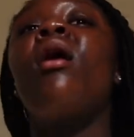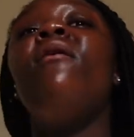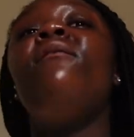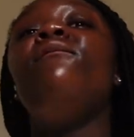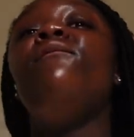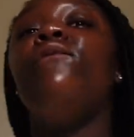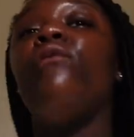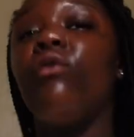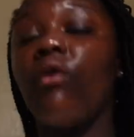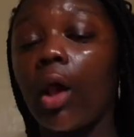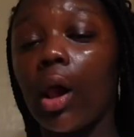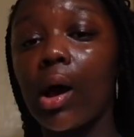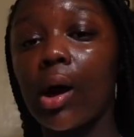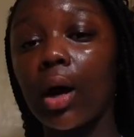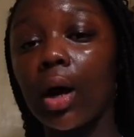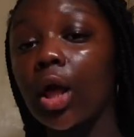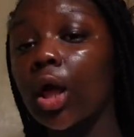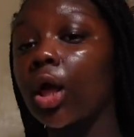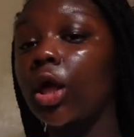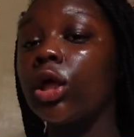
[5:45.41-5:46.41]

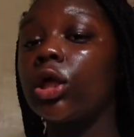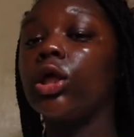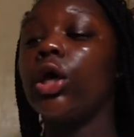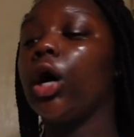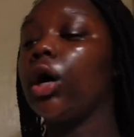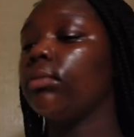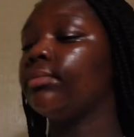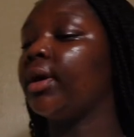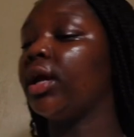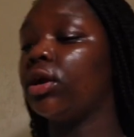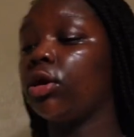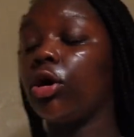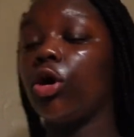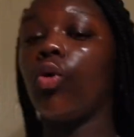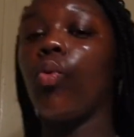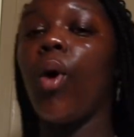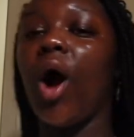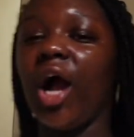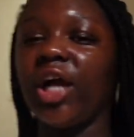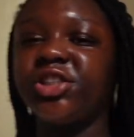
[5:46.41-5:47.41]
vlog, y'all better go
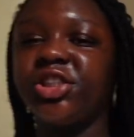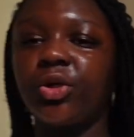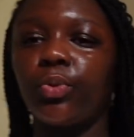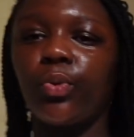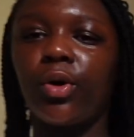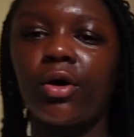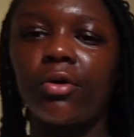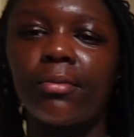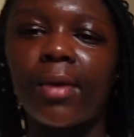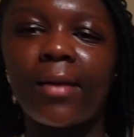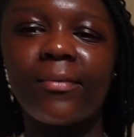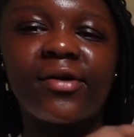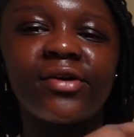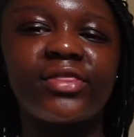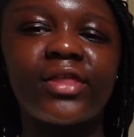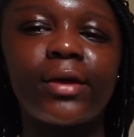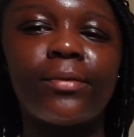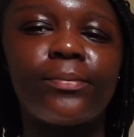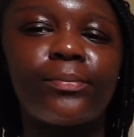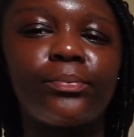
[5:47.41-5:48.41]
watch it. Well, my
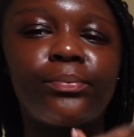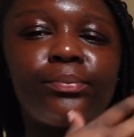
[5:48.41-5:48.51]
birthday